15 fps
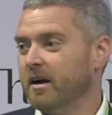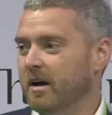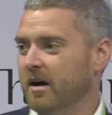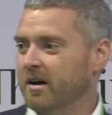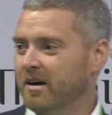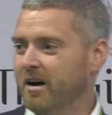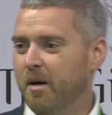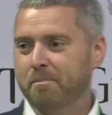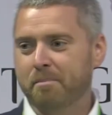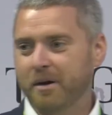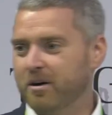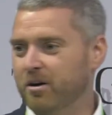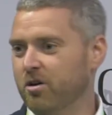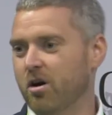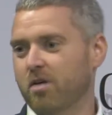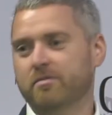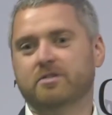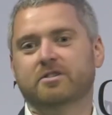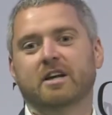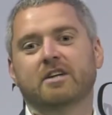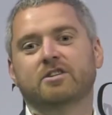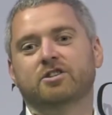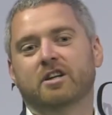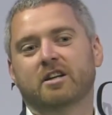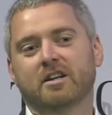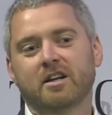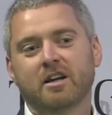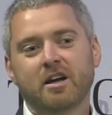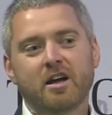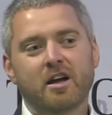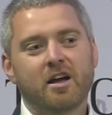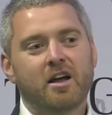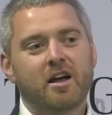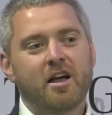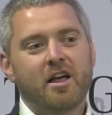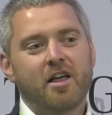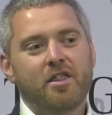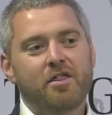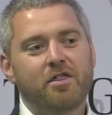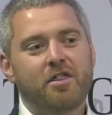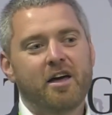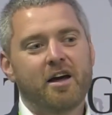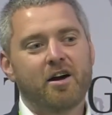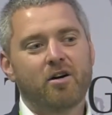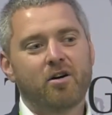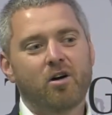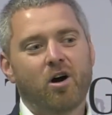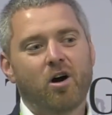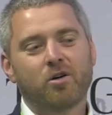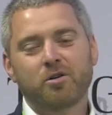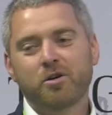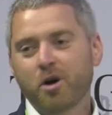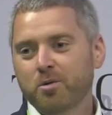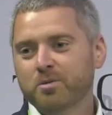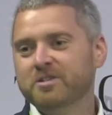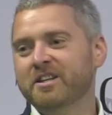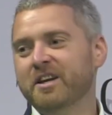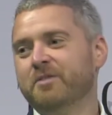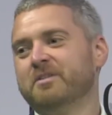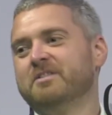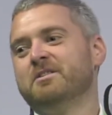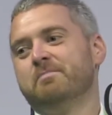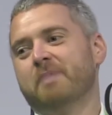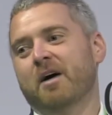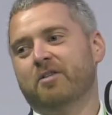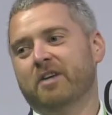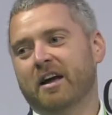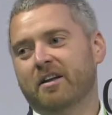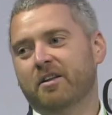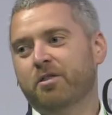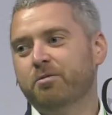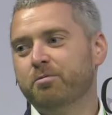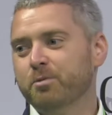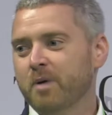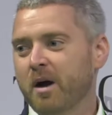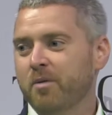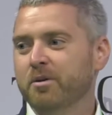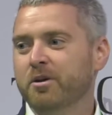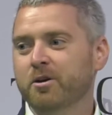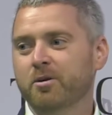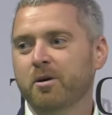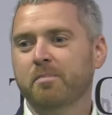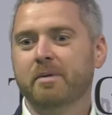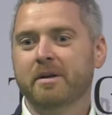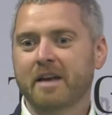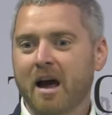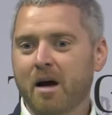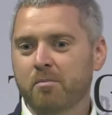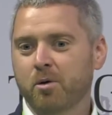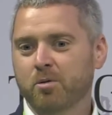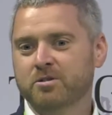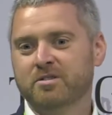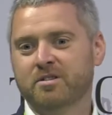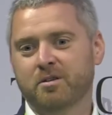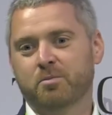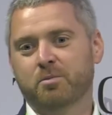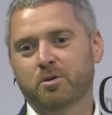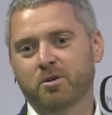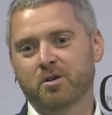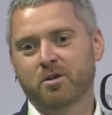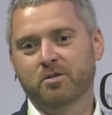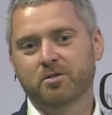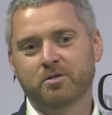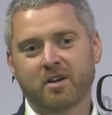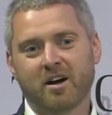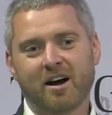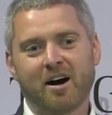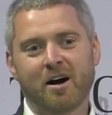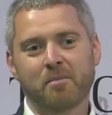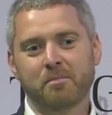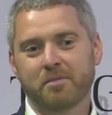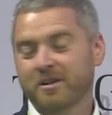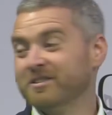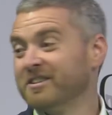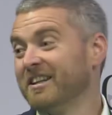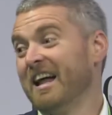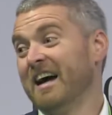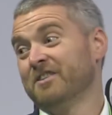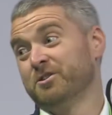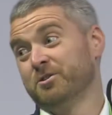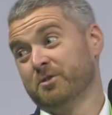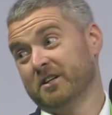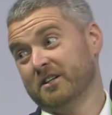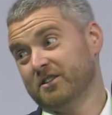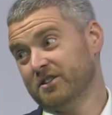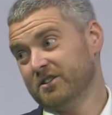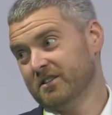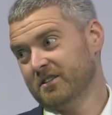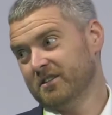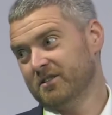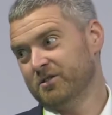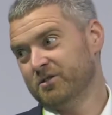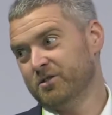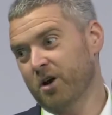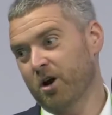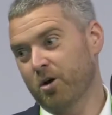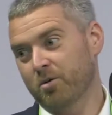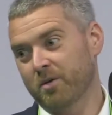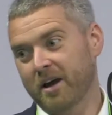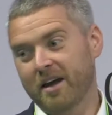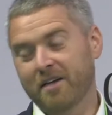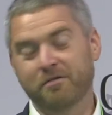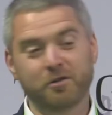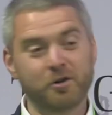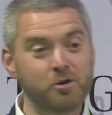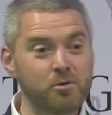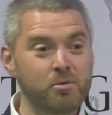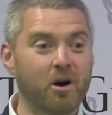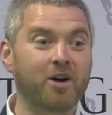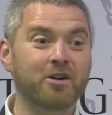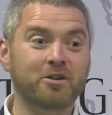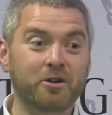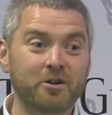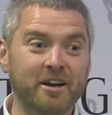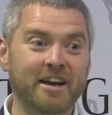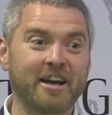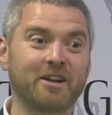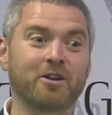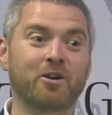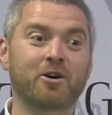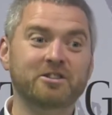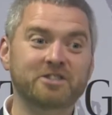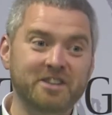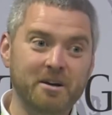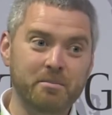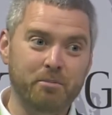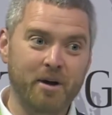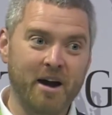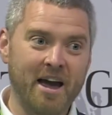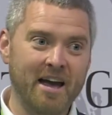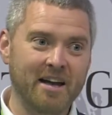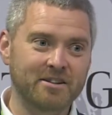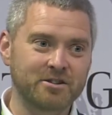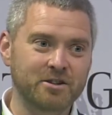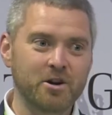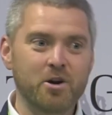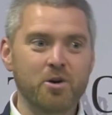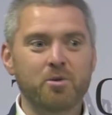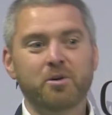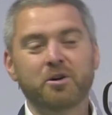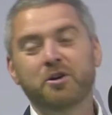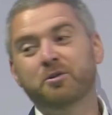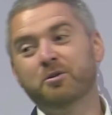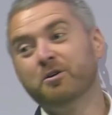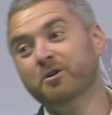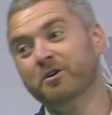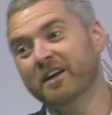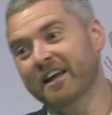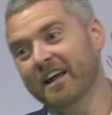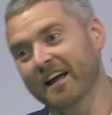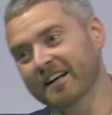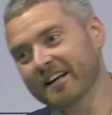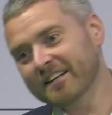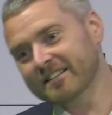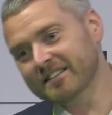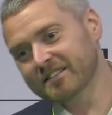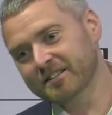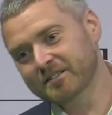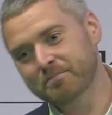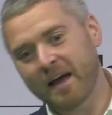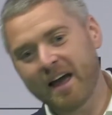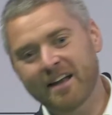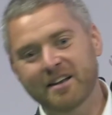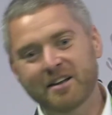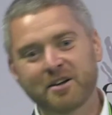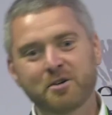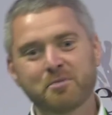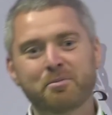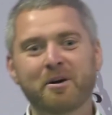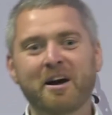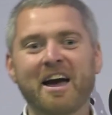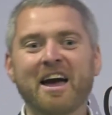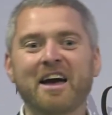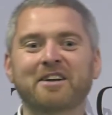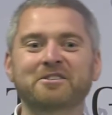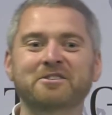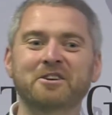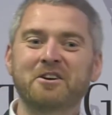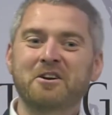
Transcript: a bigger conversation. There are no secrets about it. Throughout Europe and now most of the world, there's a glass shortage. So if you are looking at launching a brand, or you're looking at expanding your brand,